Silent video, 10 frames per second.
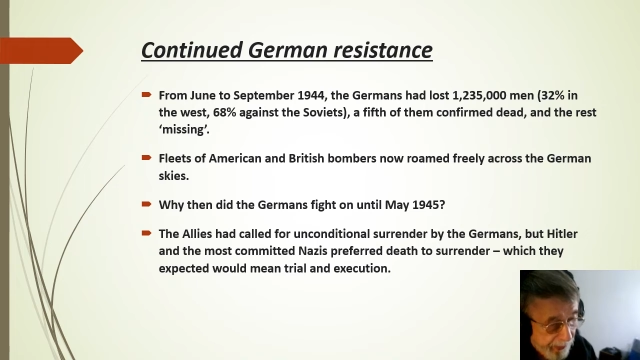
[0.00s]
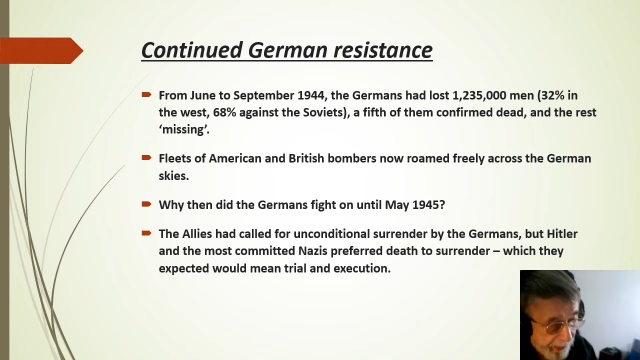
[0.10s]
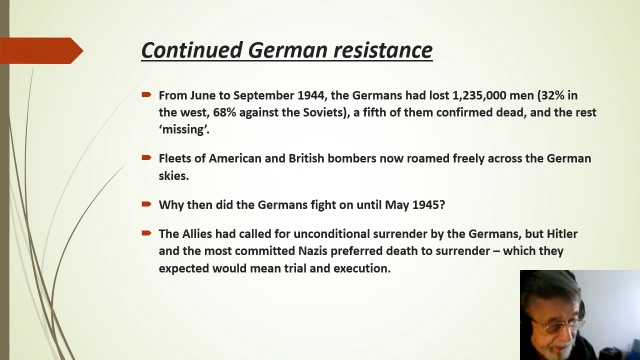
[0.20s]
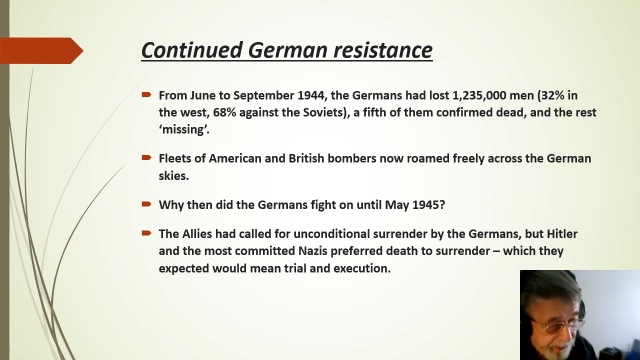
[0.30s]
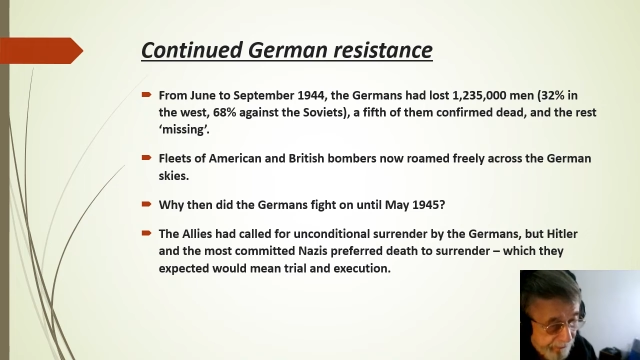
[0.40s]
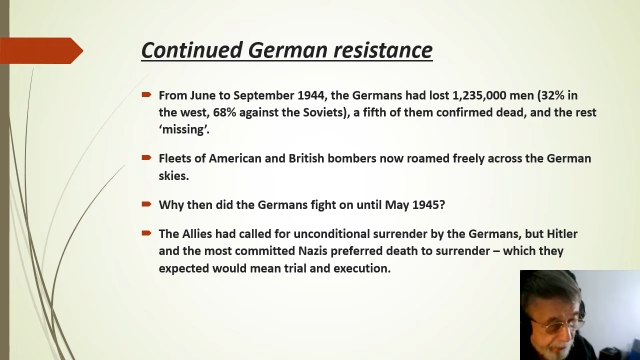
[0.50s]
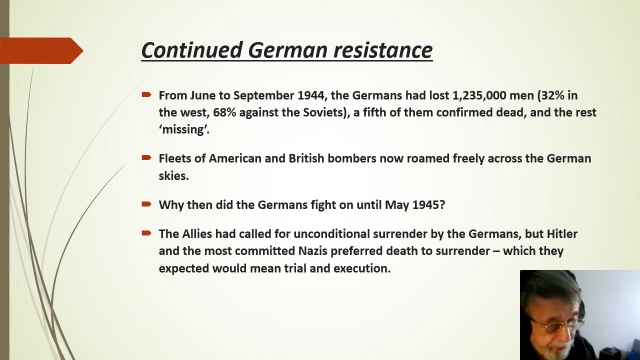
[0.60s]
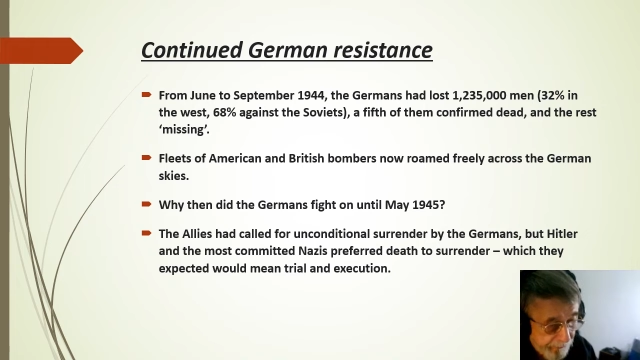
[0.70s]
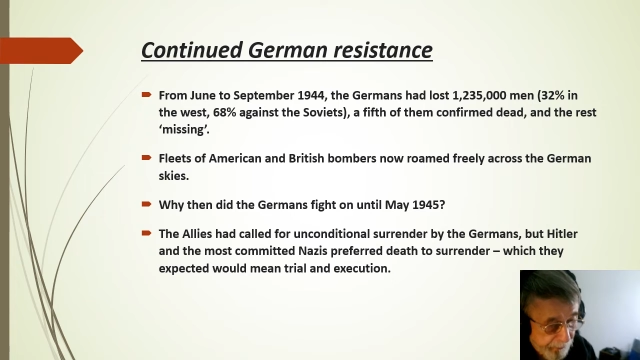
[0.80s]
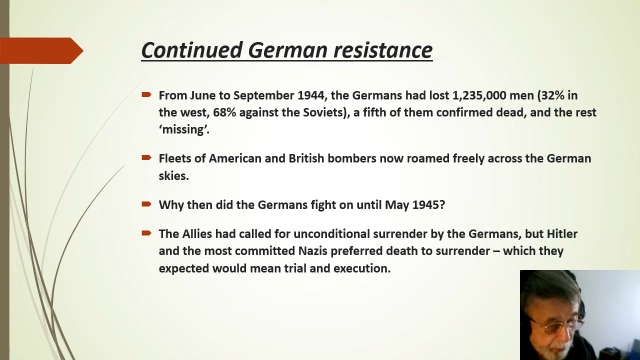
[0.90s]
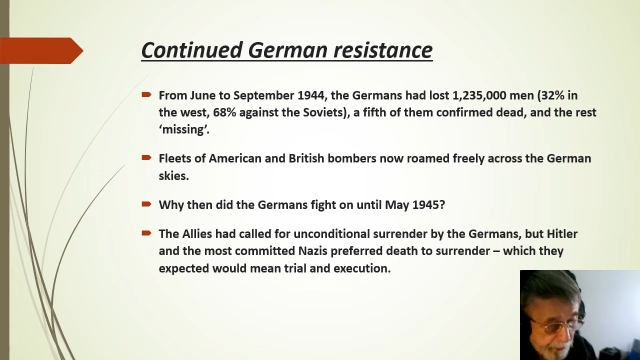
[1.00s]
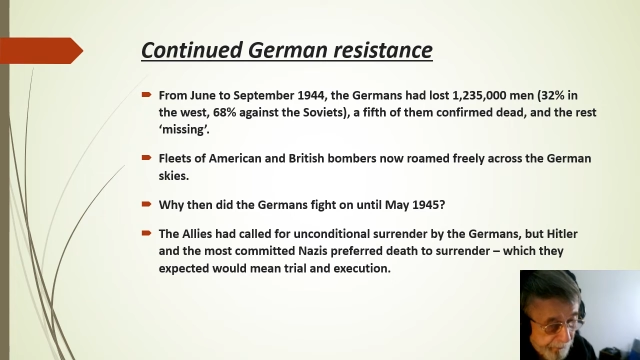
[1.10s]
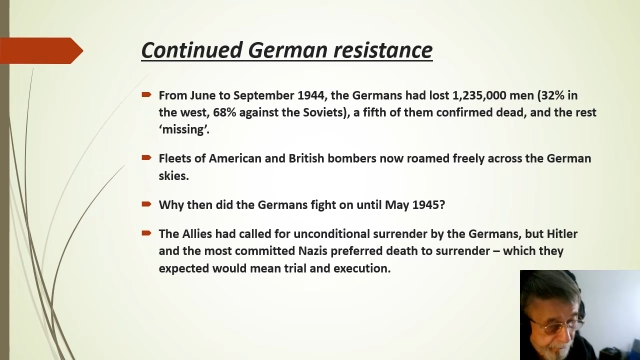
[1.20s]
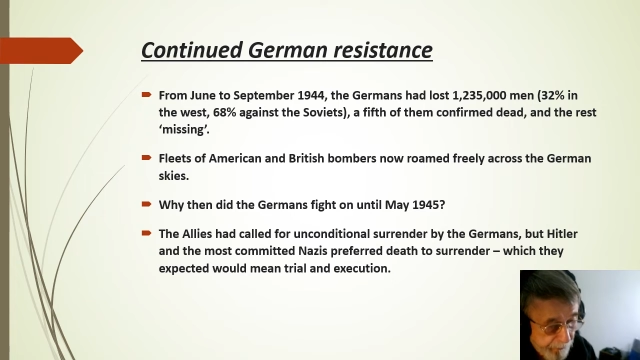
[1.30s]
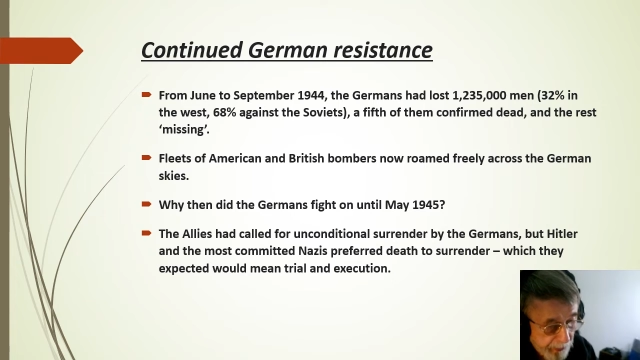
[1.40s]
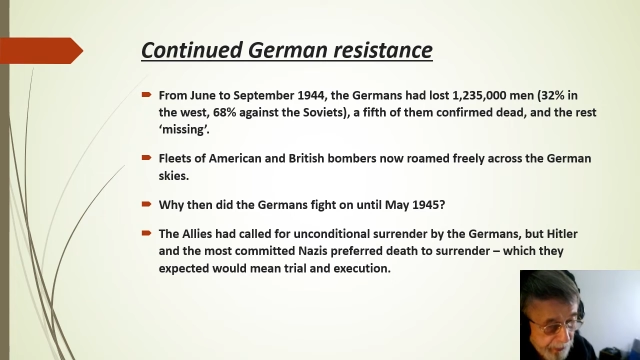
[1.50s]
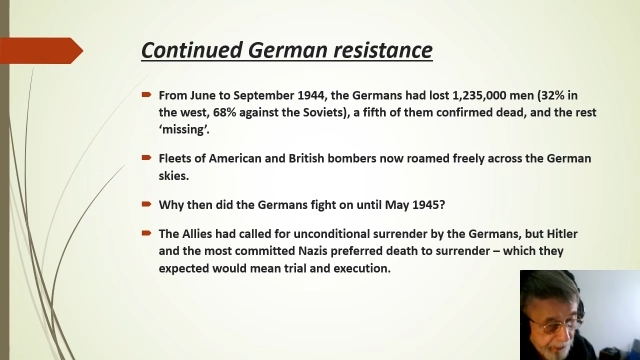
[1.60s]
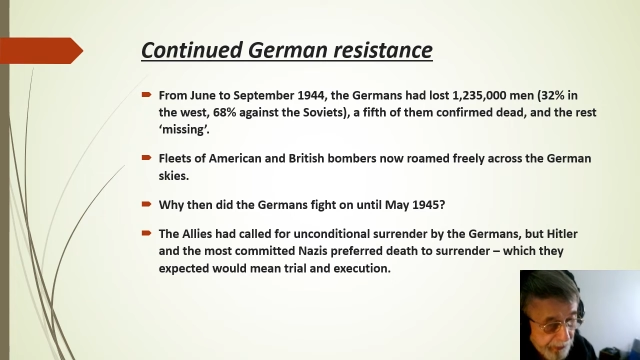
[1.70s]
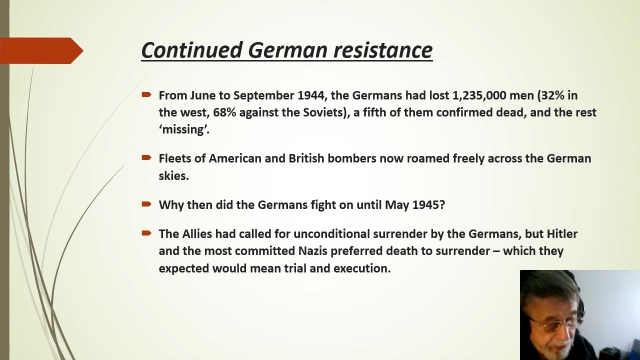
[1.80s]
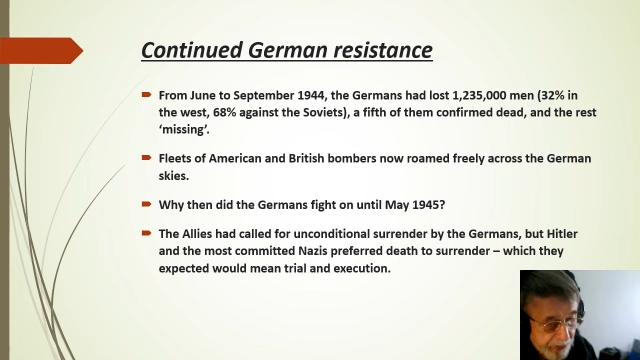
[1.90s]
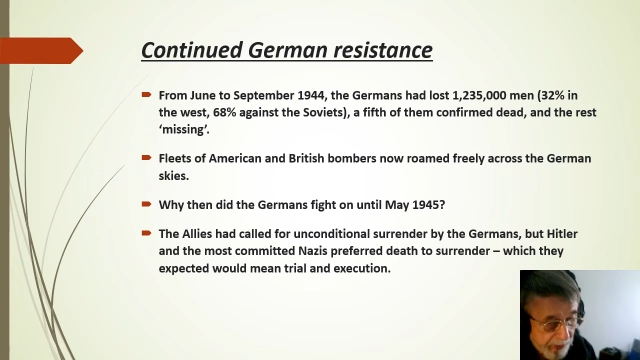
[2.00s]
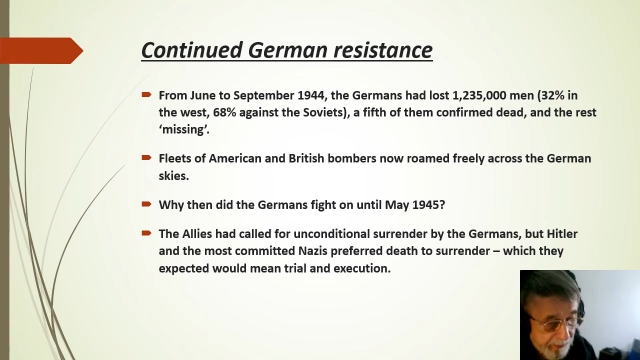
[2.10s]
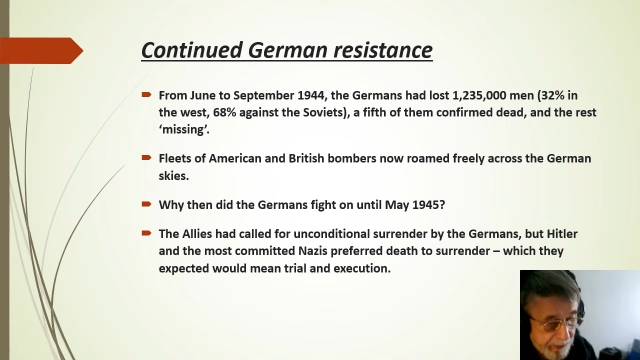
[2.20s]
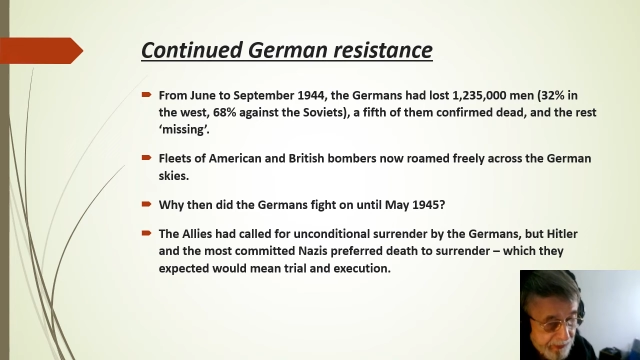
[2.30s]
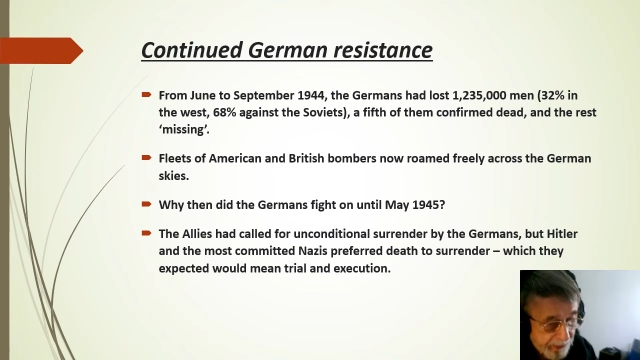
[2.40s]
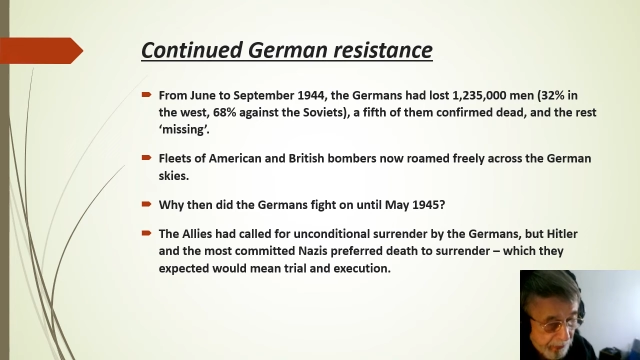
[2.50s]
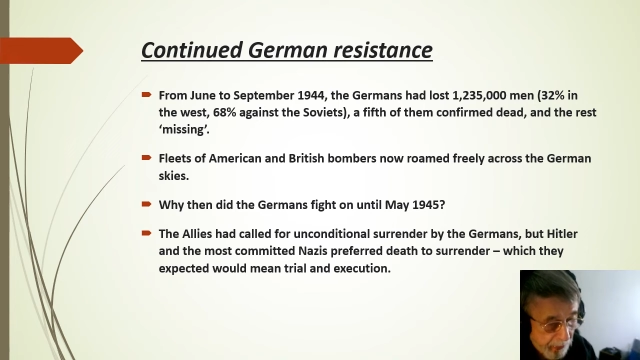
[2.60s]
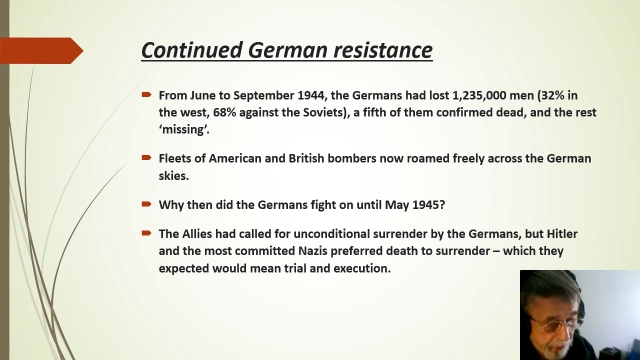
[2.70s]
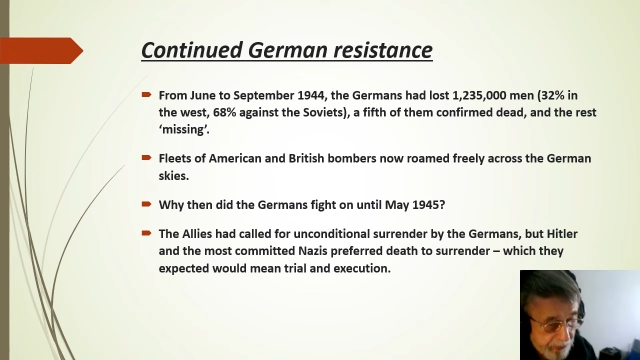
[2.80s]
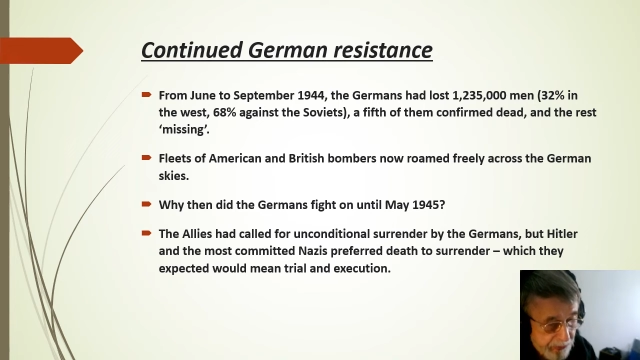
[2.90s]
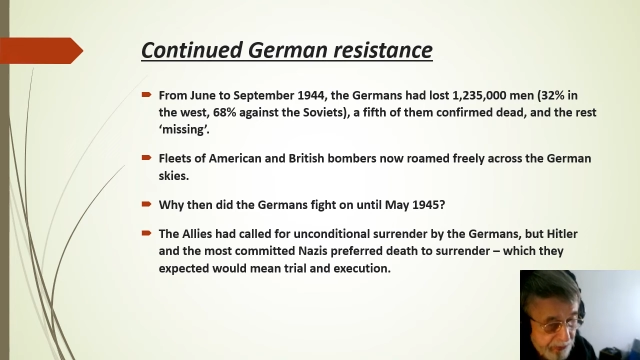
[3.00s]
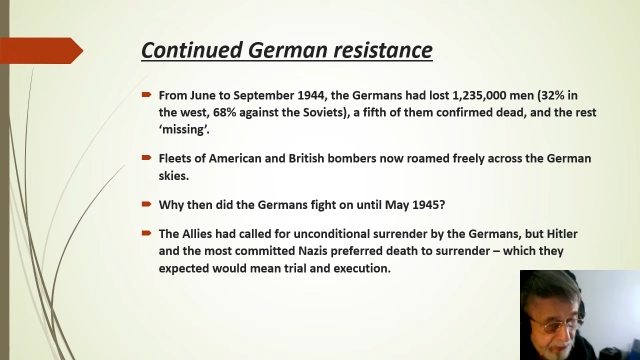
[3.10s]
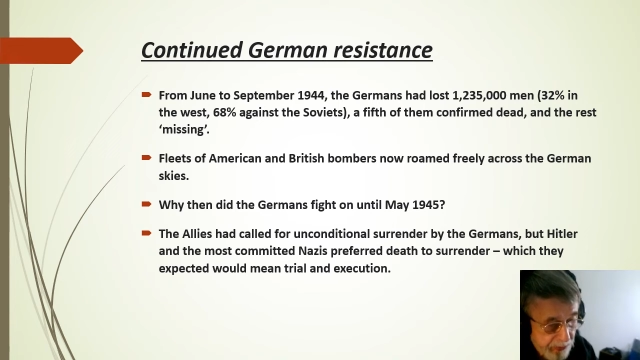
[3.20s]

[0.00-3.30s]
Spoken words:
1944, the Germans had lost